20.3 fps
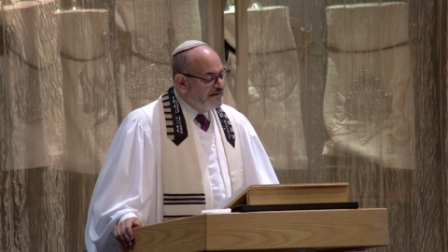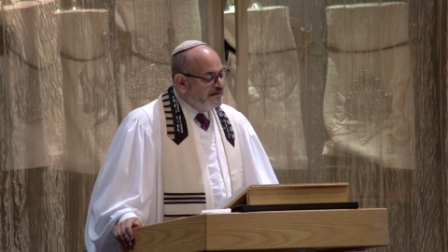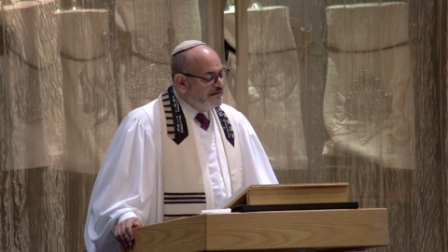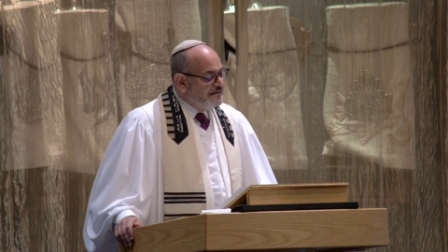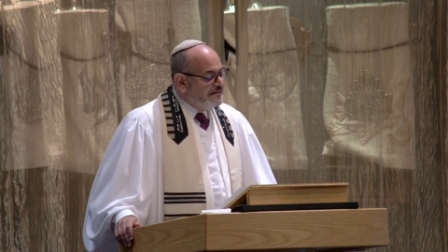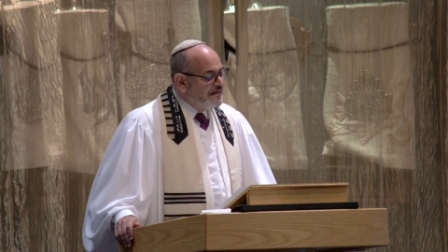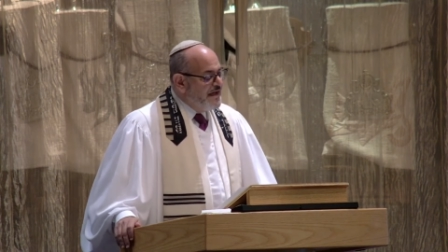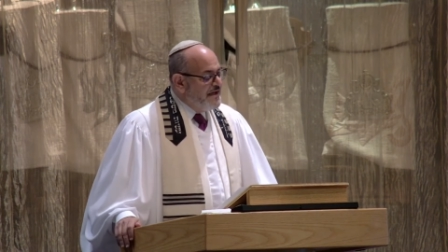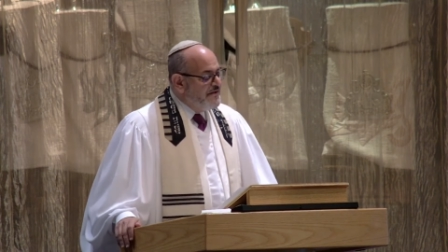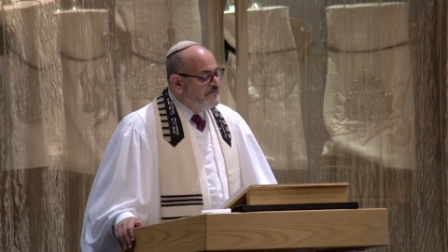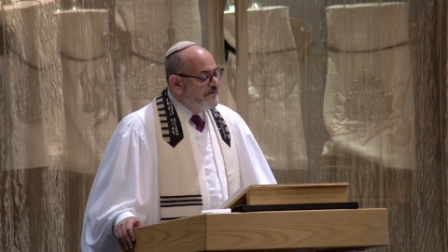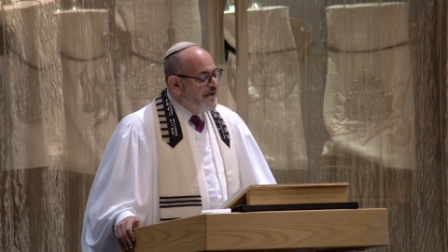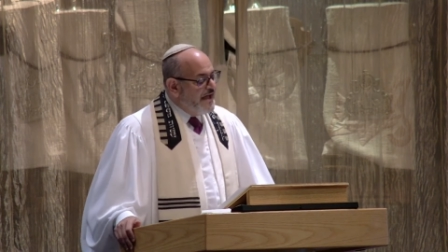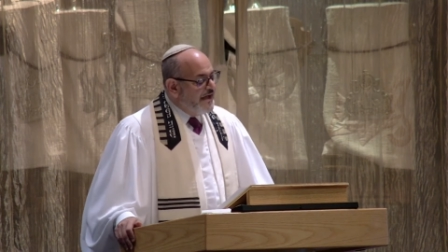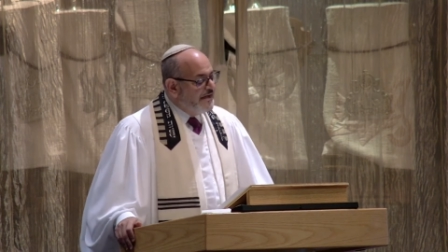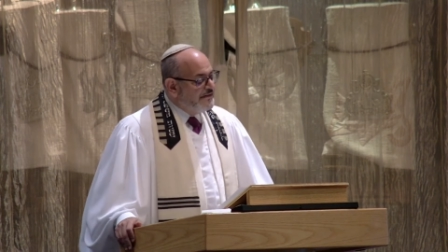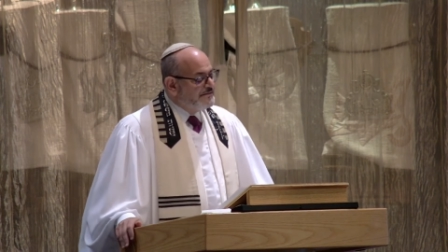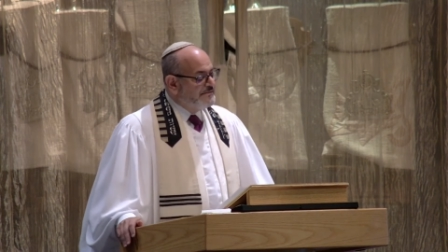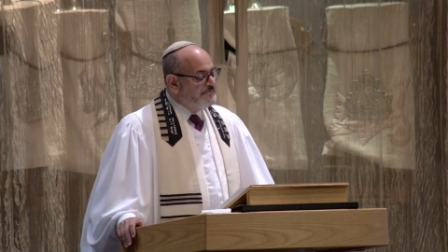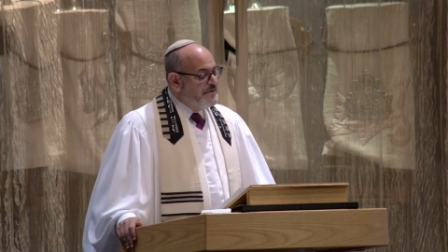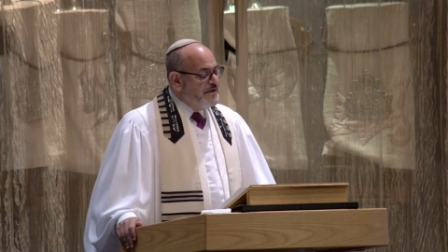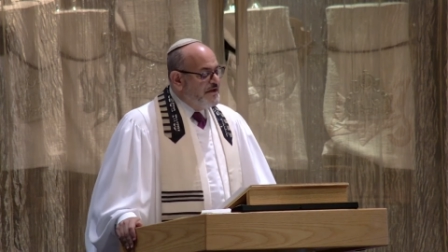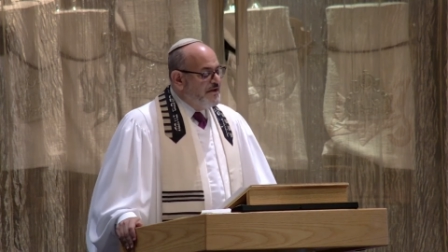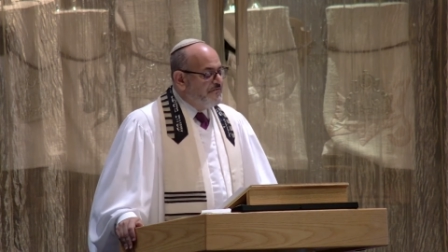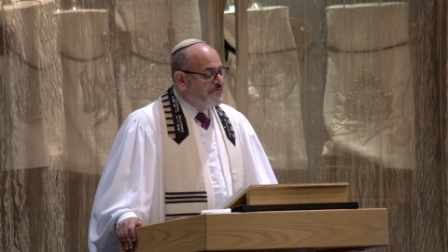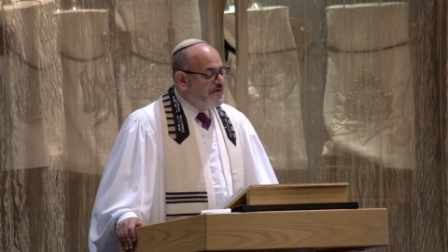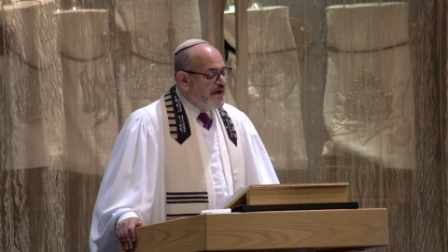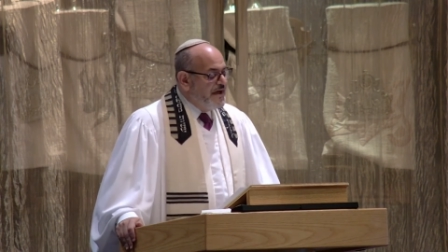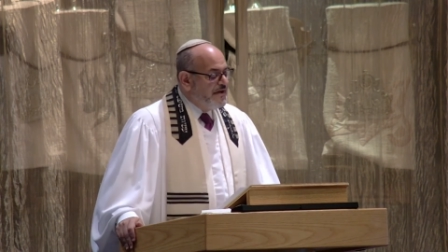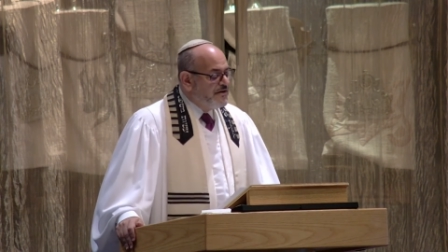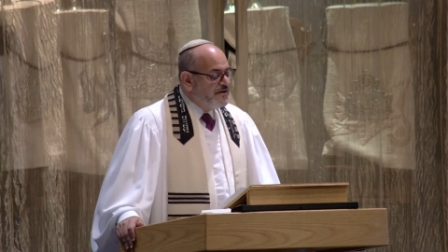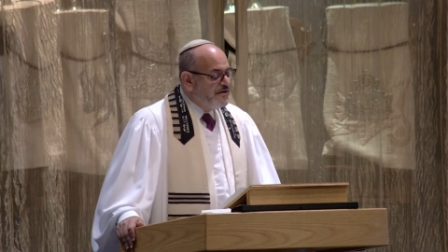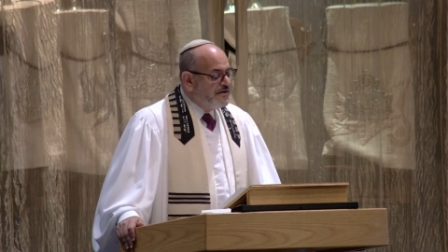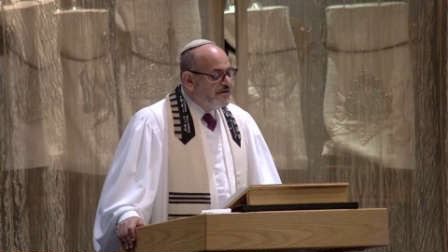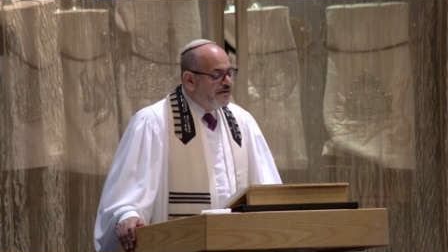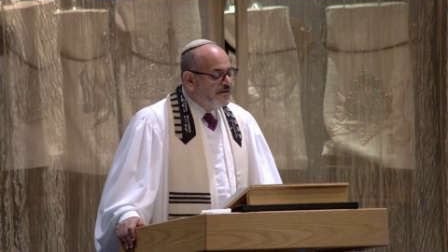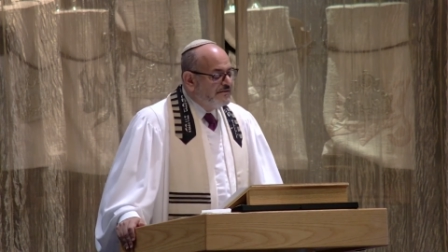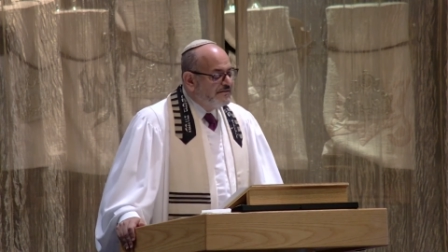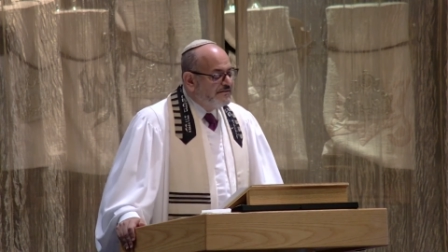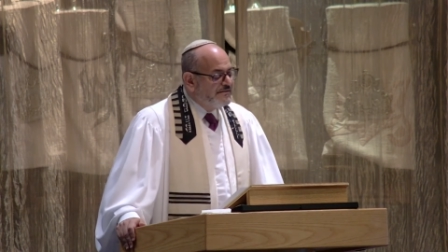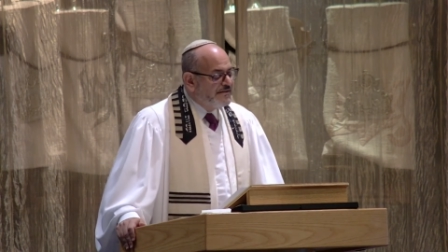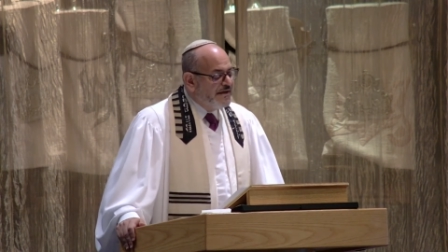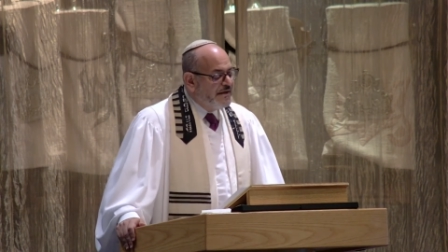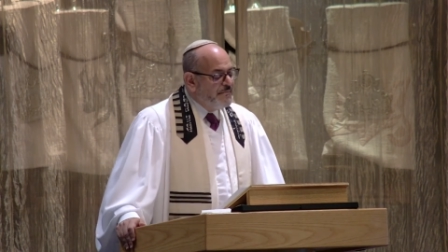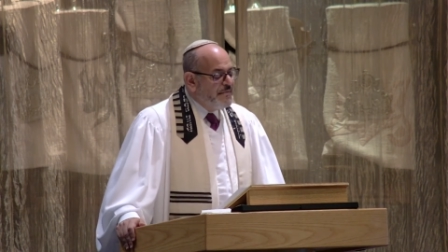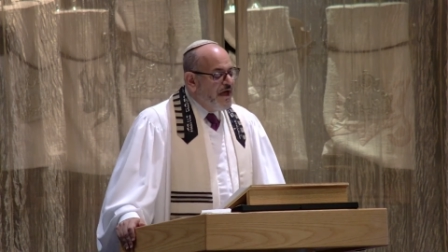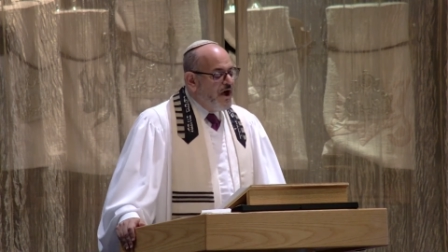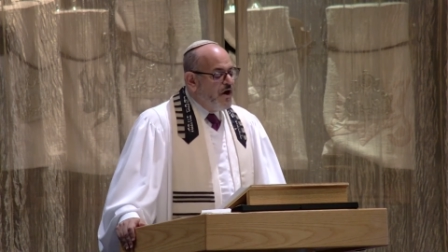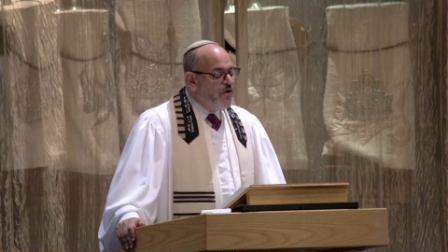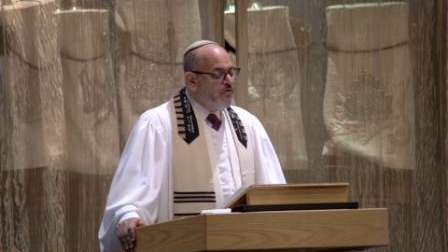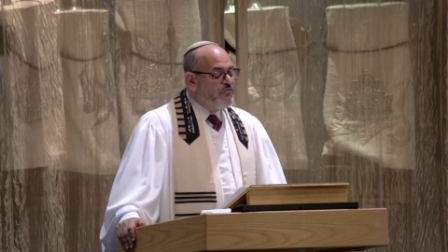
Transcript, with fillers: Lev asked me if I could somehow